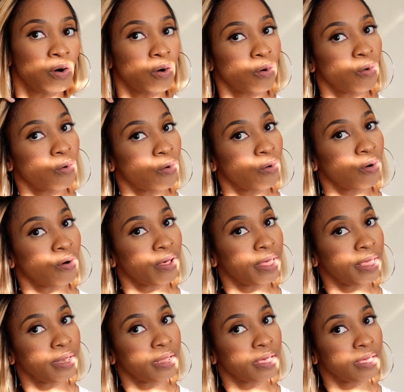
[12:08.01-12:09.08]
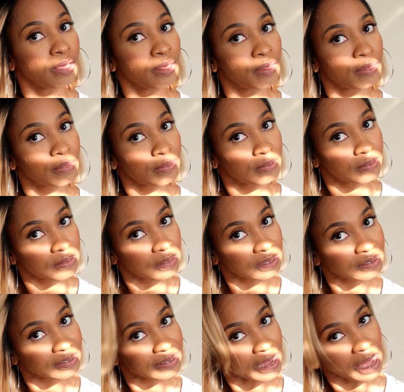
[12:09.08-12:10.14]
on
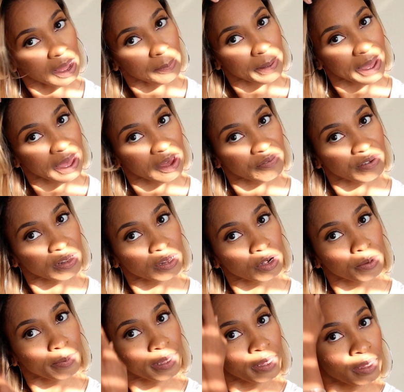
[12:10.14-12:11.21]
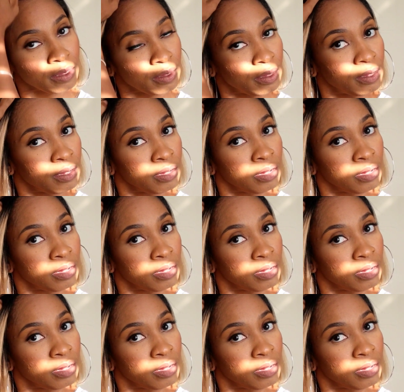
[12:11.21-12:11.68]
this top half a little bit.